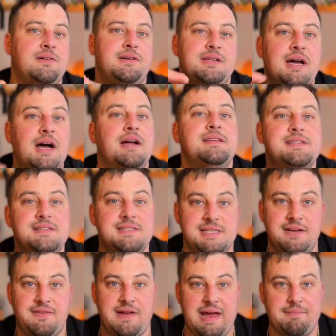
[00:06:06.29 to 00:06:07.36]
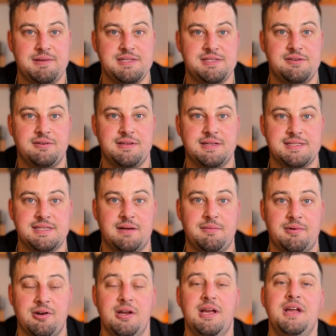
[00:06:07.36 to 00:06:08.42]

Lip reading: Tons of stuff happens during the summer.